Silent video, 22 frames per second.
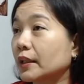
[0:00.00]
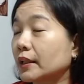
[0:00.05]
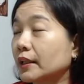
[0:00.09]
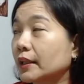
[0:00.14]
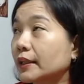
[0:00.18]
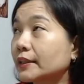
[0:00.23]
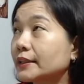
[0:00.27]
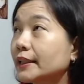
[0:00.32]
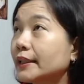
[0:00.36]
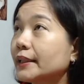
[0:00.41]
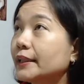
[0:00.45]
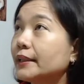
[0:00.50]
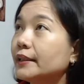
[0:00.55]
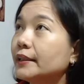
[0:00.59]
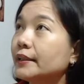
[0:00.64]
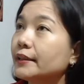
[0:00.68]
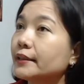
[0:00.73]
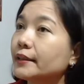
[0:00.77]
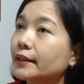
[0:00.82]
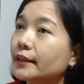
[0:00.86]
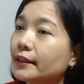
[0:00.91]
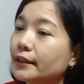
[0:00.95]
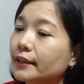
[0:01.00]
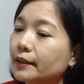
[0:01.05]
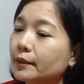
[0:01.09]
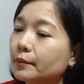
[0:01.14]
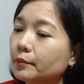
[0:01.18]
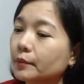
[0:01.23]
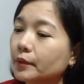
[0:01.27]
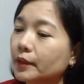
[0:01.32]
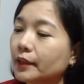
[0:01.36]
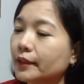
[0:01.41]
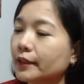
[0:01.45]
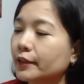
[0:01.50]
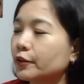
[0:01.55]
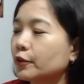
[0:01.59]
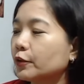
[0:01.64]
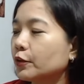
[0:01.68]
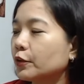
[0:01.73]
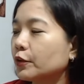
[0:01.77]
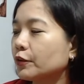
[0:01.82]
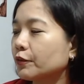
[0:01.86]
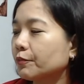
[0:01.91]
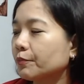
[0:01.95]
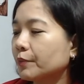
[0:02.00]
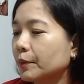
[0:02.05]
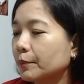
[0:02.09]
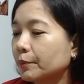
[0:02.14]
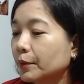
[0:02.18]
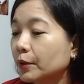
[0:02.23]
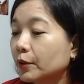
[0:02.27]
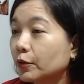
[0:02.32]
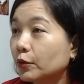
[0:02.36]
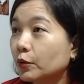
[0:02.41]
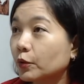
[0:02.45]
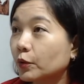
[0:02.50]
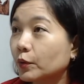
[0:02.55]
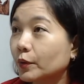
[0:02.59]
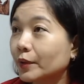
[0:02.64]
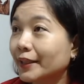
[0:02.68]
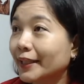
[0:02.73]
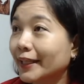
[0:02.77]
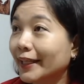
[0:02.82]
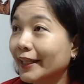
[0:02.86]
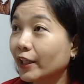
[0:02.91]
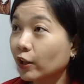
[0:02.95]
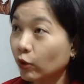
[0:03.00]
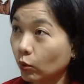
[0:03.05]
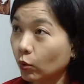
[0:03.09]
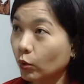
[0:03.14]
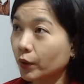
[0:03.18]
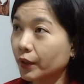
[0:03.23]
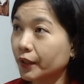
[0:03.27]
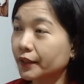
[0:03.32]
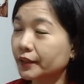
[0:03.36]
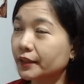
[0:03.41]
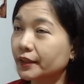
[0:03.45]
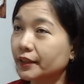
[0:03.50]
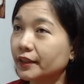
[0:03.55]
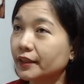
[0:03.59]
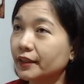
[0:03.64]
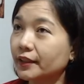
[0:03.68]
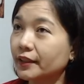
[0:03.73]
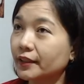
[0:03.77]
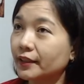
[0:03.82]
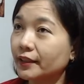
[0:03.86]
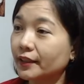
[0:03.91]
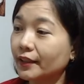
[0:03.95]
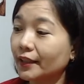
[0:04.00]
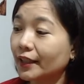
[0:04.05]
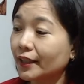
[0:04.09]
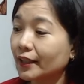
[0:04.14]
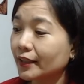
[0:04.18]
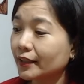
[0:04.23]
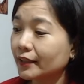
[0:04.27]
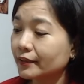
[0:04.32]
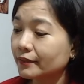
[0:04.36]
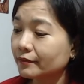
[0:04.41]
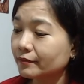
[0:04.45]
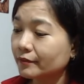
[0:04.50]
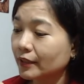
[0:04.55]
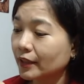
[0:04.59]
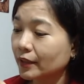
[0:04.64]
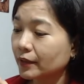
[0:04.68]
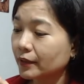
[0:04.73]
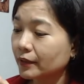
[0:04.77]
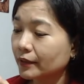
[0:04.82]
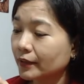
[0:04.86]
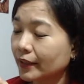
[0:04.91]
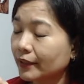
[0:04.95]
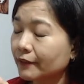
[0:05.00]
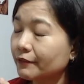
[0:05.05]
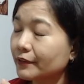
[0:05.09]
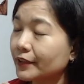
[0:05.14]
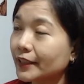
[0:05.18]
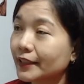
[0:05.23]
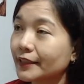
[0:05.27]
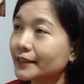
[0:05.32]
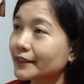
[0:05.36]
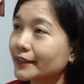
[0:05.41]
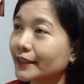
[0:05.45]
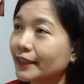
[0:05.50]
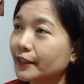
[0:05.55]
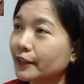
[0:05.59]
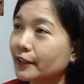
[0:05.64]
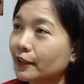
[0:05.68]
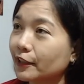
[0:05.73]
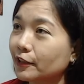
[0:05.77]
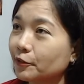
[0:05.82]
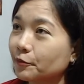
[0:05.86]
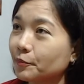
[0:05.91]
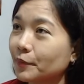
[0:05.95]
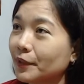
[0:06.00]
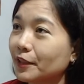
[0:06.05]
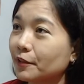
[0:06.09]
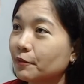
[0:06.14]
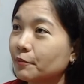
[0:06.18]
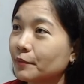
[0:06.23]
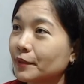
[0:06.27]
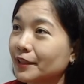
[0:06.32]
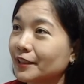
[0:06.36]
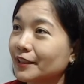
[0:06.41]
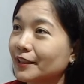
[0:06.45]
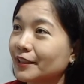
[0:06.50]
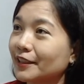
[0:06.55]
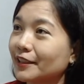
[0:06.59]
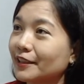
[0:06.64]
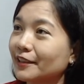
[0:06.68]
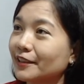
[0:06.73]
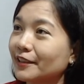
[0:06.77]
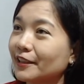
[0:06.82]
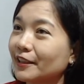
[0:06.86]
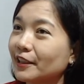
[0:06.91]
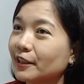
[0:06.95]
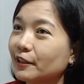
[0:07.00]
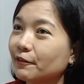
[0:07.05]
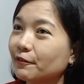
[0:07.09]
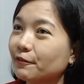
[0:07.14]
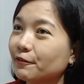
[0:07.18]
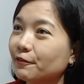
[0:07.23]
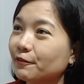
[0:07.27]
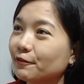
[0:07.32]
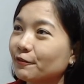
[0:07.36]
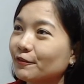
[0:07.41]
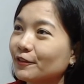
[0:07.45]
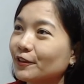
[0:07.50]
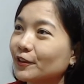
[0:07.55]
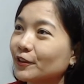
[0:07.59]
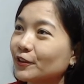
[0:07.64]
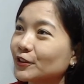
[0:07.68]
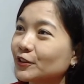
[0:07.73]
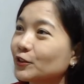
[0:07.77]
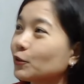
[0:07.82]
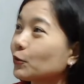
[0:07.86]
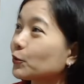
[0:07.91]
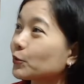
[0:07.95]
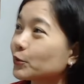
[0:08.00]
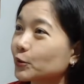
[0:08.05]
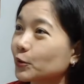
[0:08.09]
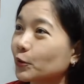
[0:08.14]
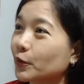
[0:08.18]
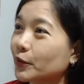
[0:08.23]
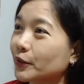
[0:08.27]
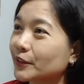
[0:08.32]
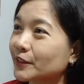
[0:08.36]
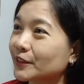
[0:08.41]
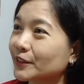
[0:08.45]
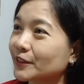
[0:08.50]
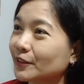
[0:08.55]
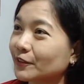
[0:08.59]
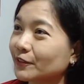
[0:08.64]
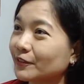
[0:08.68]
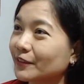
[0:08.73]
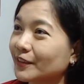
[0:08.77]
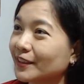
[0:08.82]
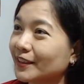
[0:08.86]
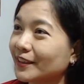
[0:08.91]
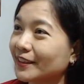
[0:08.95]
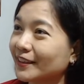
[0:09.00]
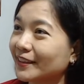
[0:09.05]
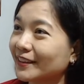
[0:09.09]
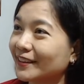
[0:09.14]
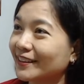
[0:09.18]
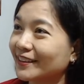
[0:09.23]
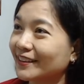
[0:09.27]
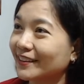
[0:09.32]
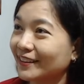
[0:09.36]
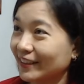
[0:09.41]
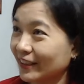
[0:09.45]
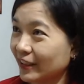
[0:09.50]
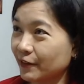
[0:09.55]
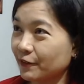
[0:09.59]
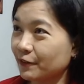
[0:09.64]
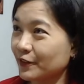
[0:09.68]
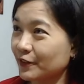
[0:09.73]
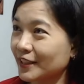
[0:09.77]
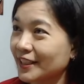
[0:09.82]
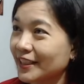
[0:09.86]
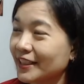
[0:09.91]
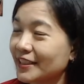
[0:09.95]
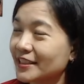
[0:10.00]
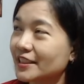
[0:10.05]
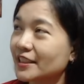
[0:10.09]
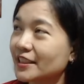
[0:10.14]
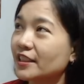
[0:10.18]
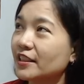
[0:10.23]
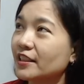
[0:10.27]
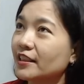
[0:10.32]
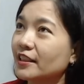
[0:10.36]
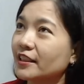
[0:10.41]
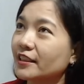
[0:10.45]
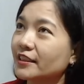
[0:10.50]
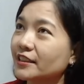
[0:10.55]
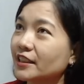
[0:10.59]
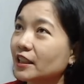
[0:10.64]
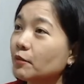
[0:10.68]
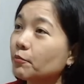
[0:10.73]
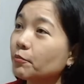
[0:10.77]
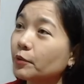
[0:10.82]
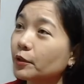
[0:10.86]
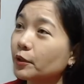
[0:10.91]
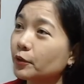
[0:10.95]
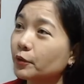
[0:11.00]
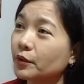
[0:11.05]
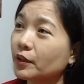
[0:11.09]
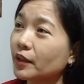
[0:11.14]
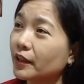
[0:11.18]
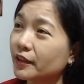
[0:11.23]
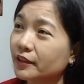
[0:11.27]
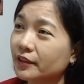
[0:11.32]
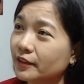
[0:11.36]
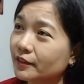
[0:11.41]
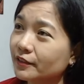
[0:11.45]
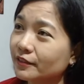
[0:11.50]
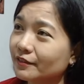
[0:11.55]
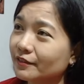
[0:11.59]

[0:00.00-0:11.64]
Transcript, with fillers: Kasi, um, I, I don't know if people know, na in court, mm-hmm. an, an evidence cannot be admitted if there's no source of the mm-hmm. evidence. Example, you got it